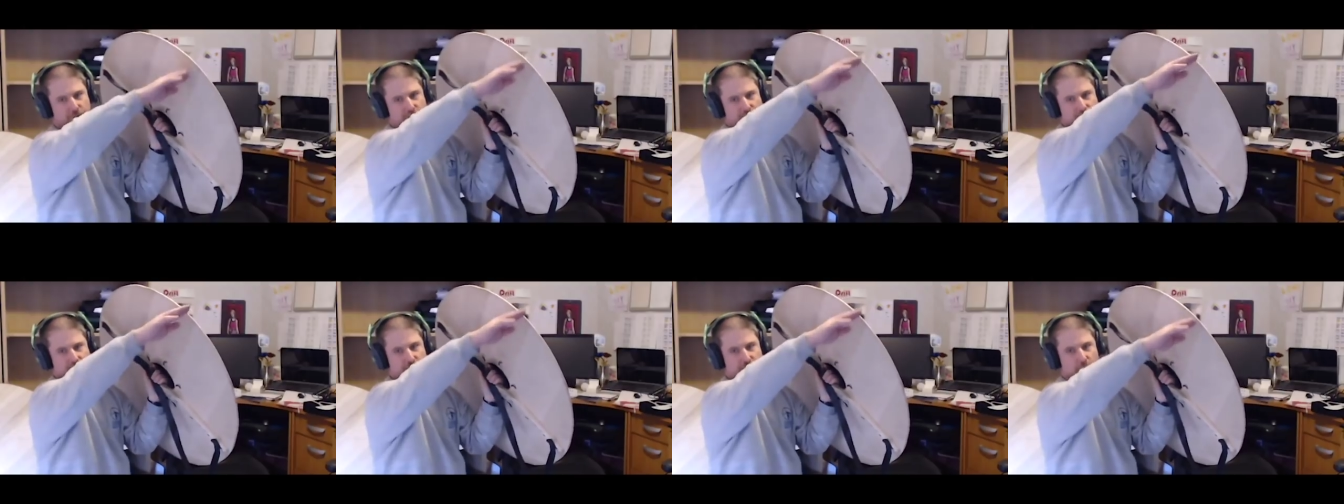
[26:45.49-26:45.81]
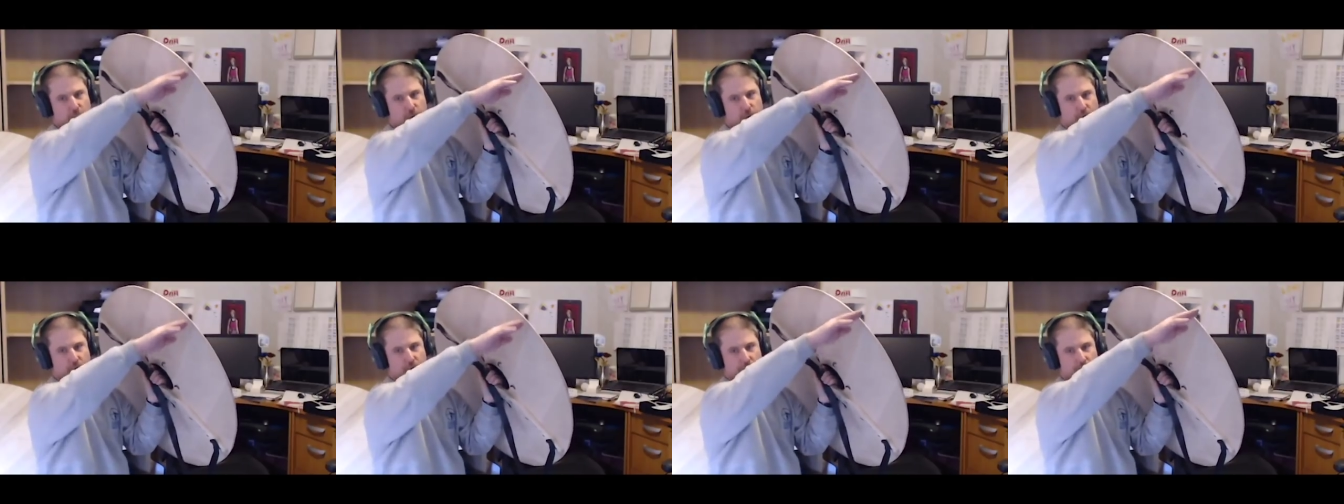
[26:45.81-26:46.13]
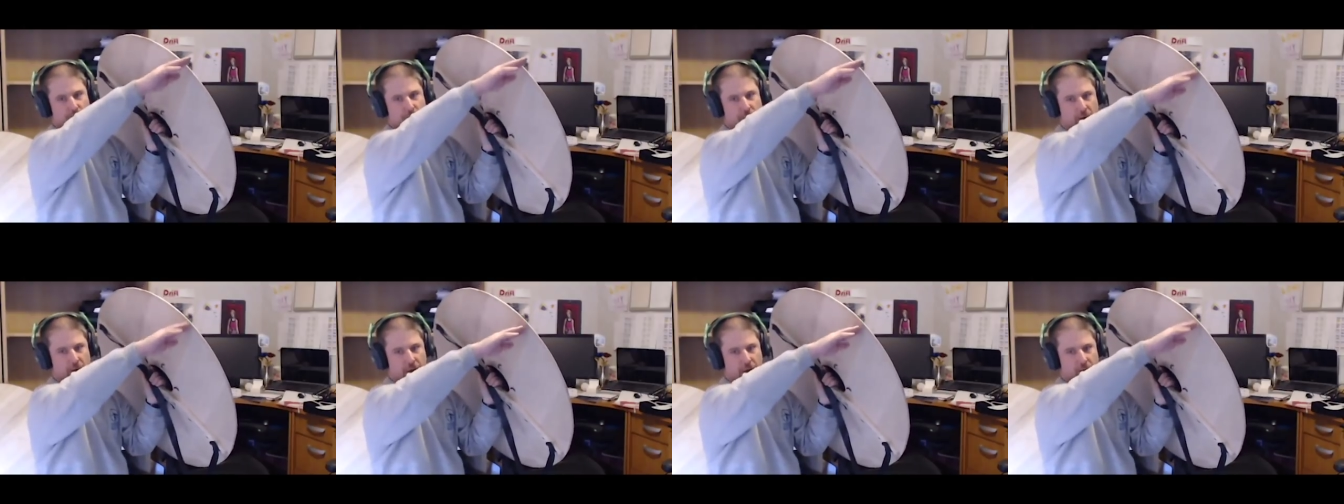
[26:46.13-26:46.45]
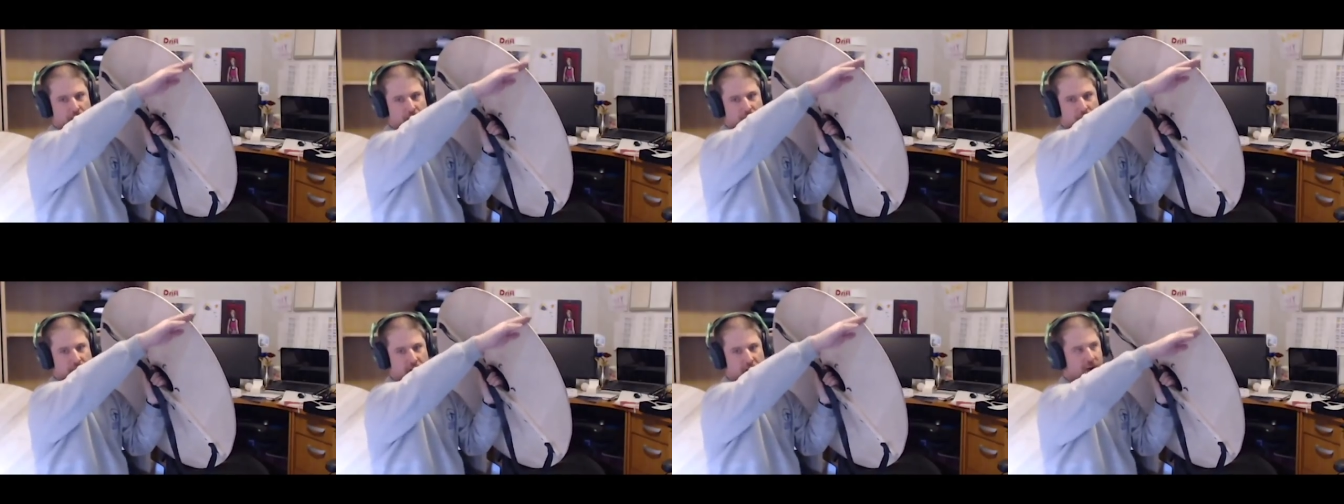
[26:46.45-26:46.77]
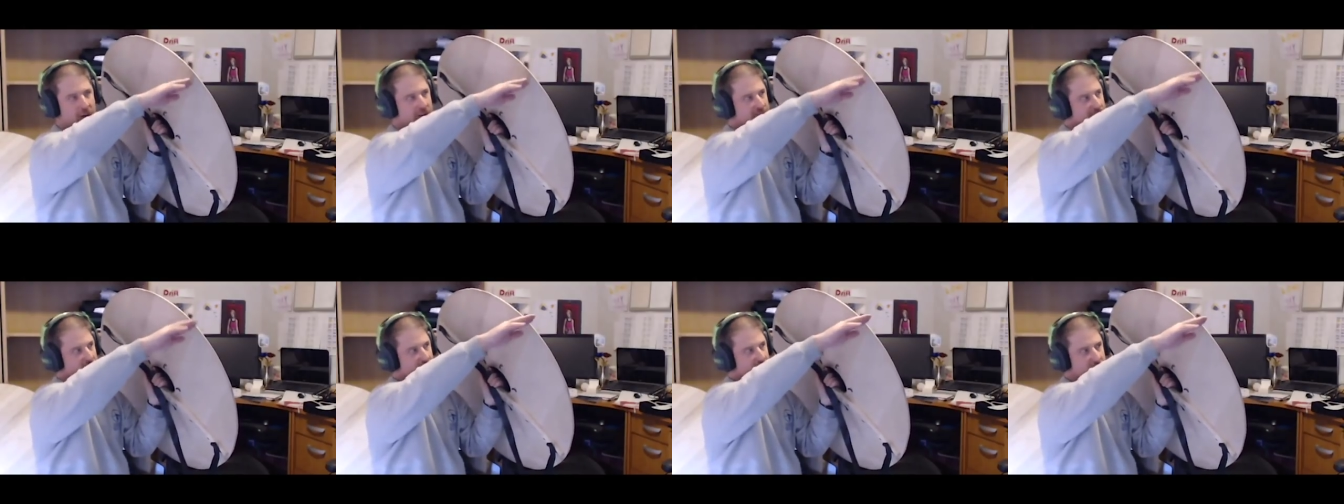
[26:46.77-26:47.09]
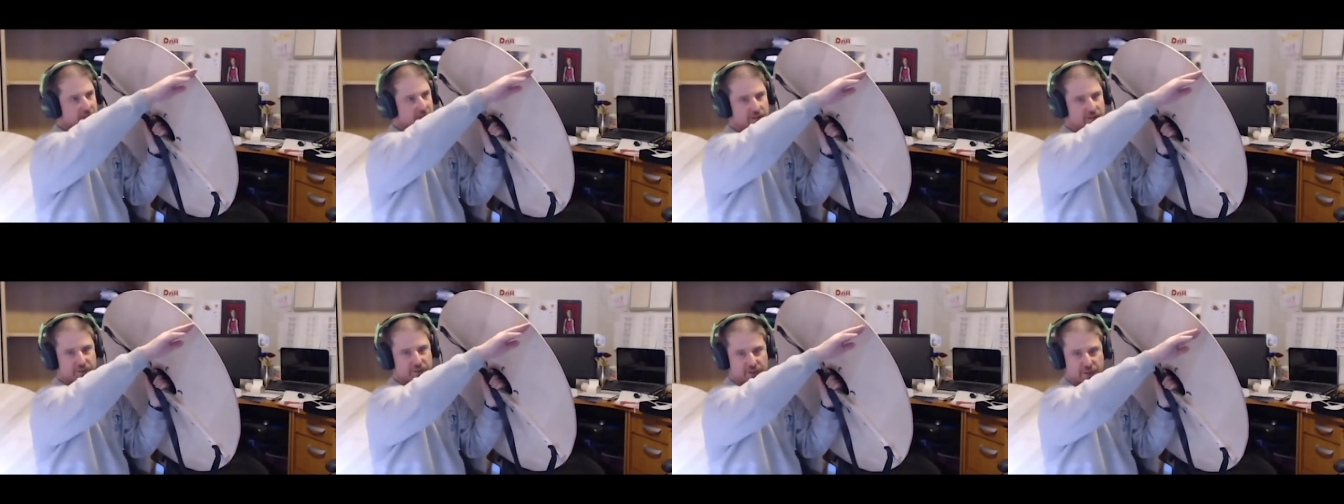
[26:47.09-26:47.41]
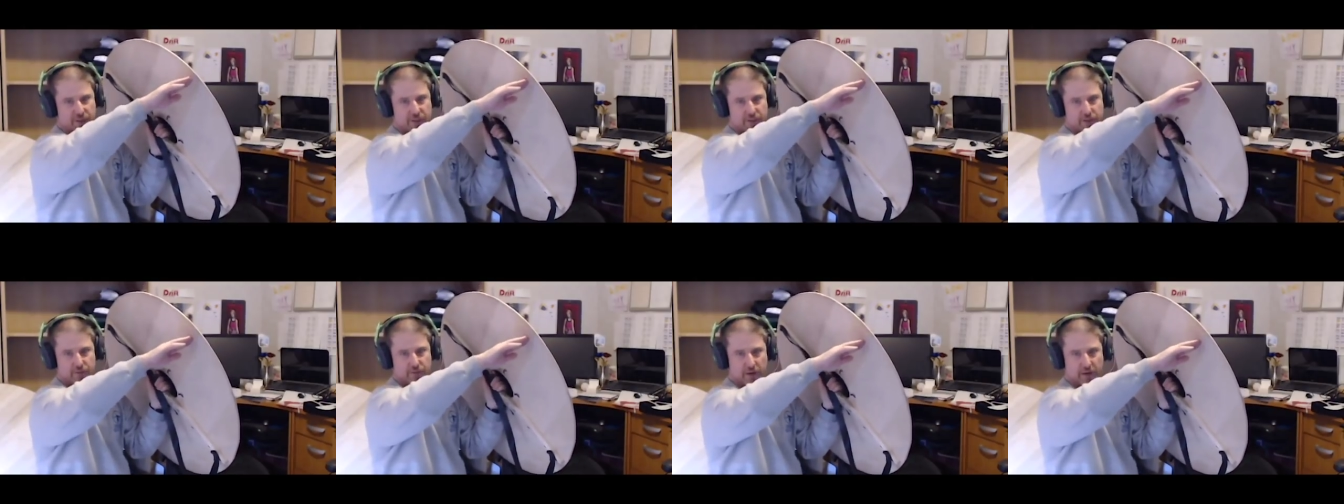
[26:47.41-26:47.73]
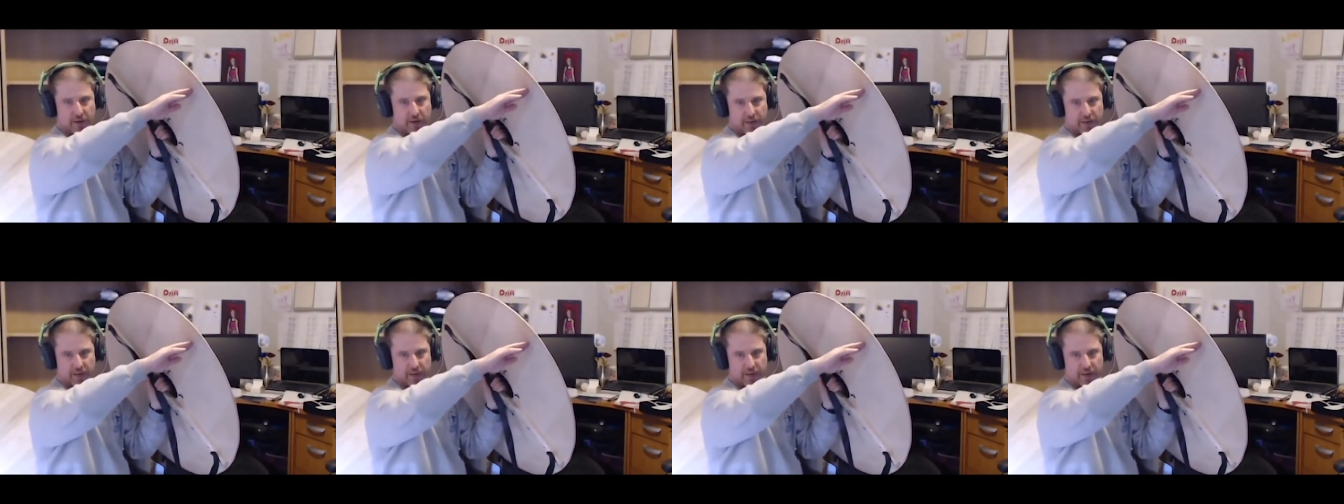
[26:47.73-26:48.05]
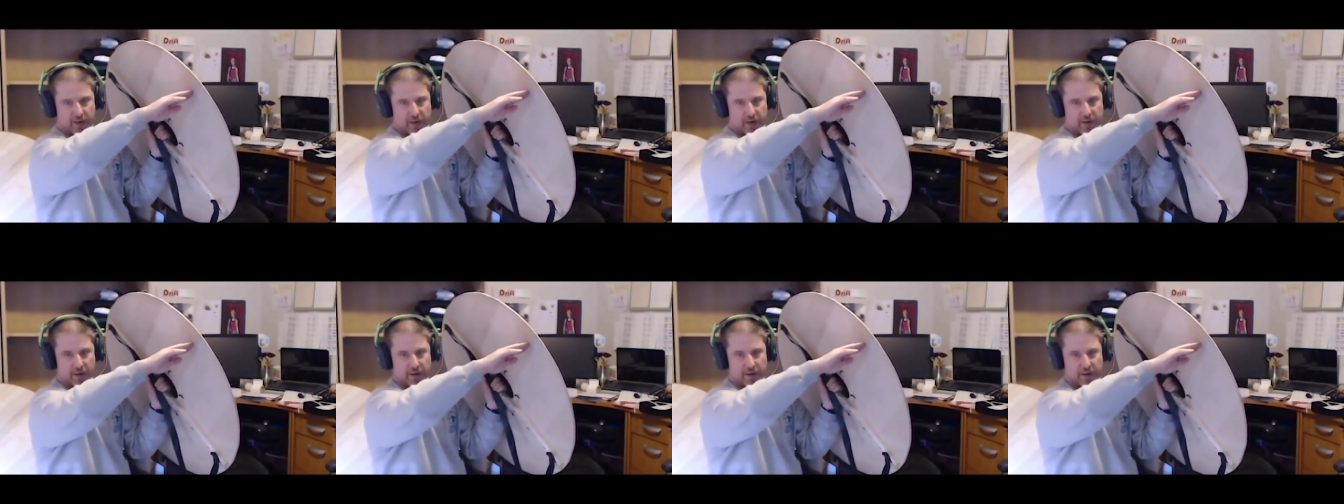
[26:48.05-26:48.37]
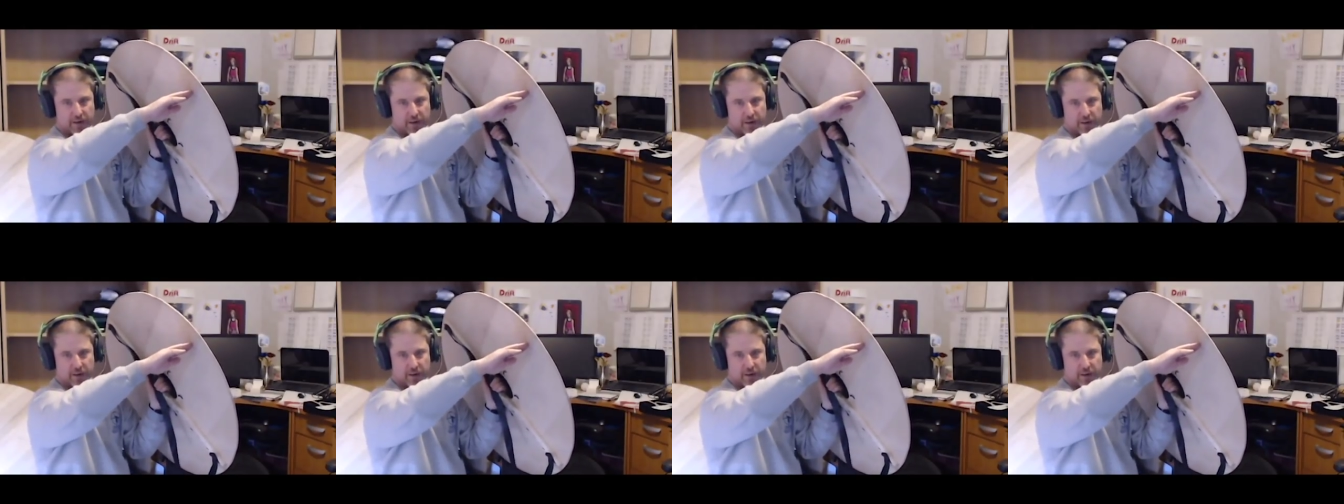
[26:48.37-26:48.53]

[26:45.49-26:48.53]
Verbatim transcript: sword cuts into the shield right here,